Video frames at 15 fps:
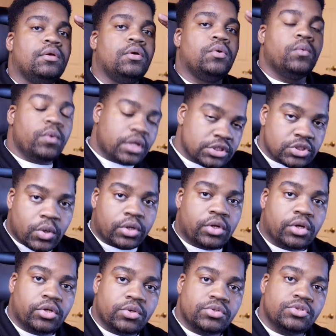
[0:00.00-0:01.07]
What is going on
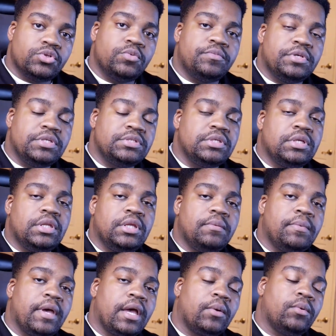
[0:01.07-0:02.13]
YouTube? BCD
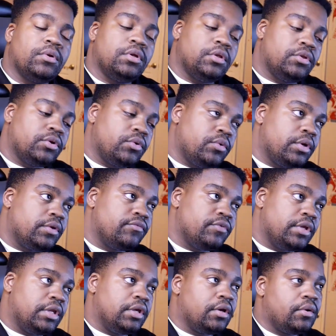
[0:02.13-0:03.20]
back with another quick
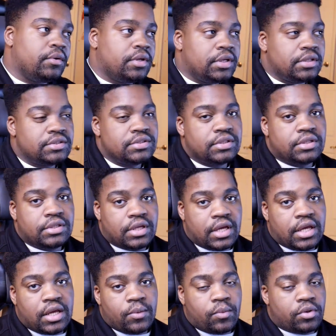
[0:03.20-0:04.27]
video, and today
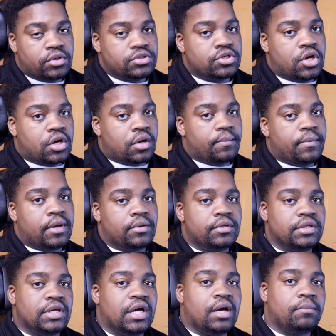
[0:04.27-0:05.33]
I want to talk about
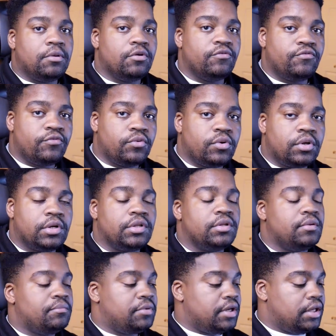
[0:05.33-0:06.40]
Diablo 4 in the
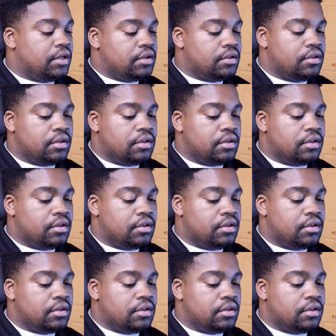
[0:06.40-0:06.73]
beta.